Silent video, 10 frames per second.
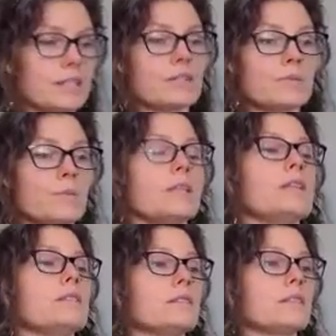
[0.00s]
here's
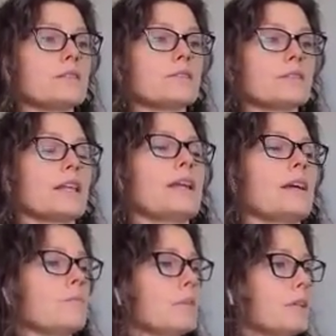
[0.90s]
beans, here's
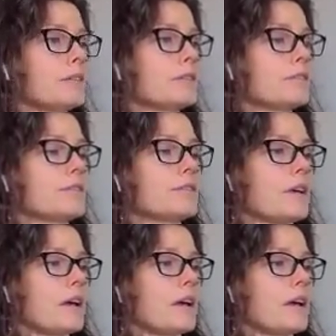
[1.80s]
lamb, here's